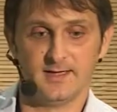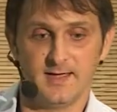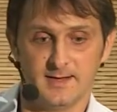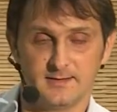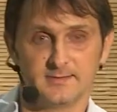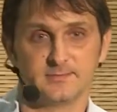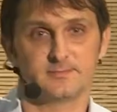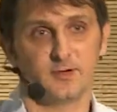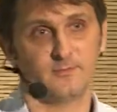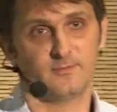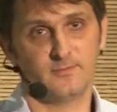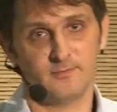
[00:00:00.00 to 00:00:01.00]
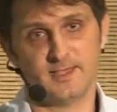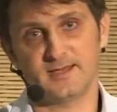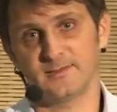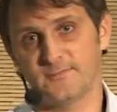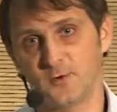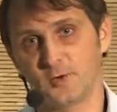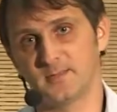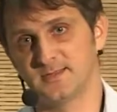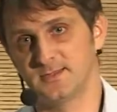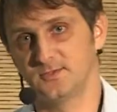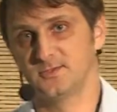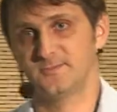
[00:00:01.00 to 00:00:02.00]
And data
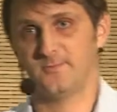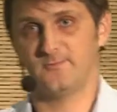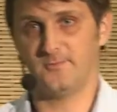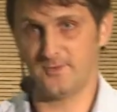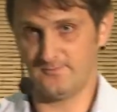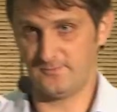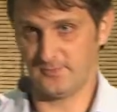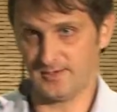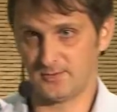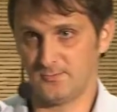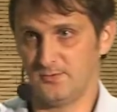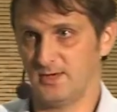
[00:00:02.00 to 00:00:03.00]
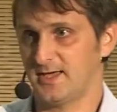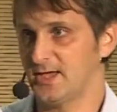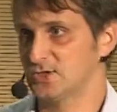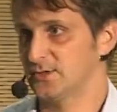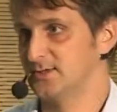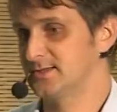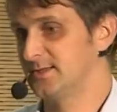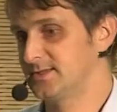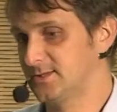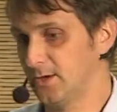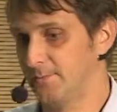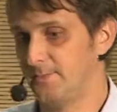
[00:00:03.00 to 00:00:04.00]
formats used for that communication.
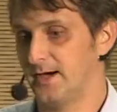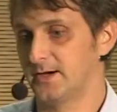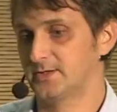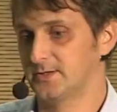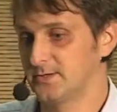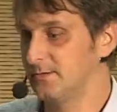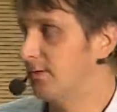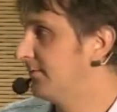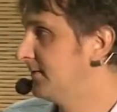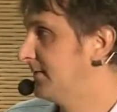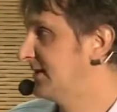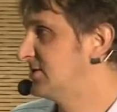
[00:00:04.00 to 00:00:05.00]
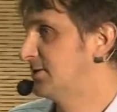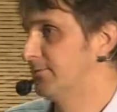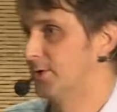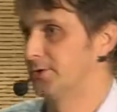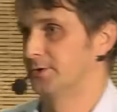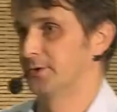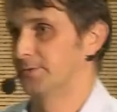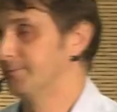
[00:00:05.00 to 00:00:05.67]
It's all part of the messaging protocol.